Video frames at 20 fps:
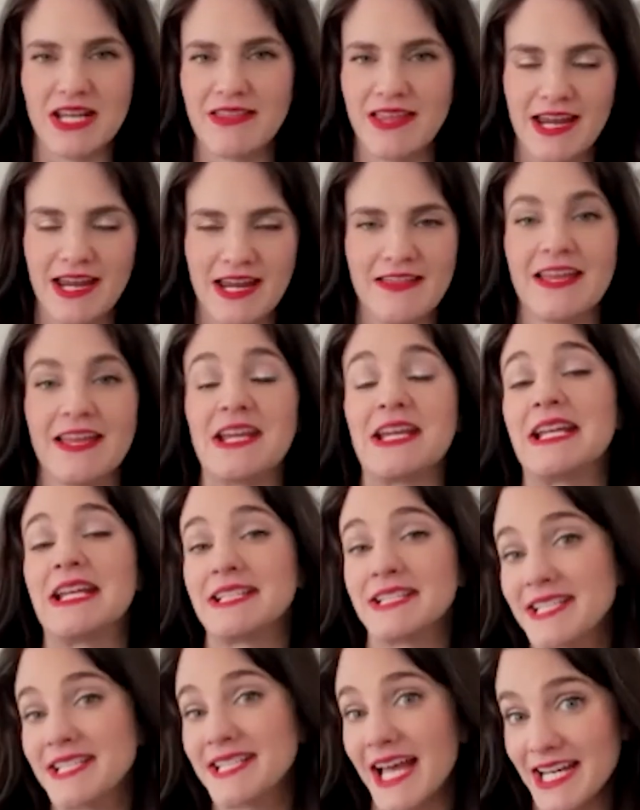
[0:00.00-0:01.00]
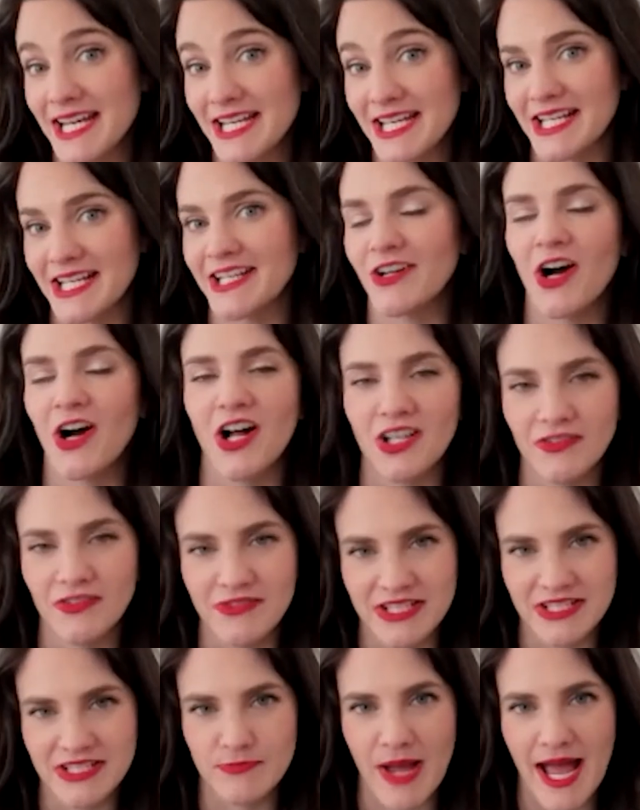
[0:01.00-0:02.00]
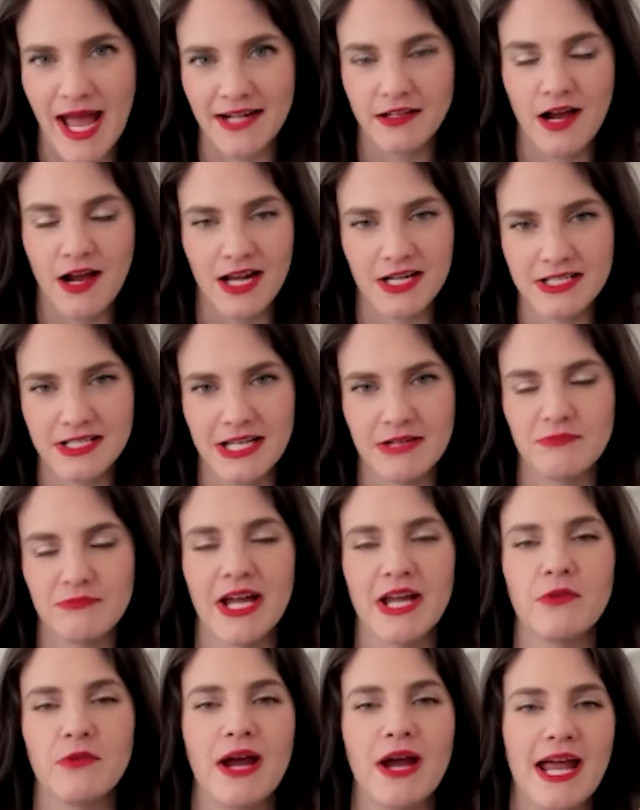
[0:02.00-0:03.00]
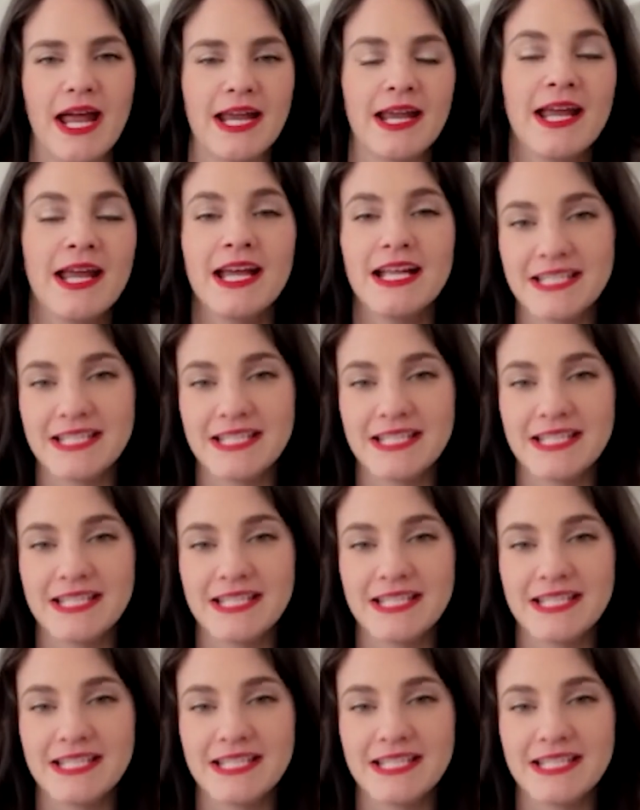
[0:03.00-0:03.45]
They incited all of this bad content my way.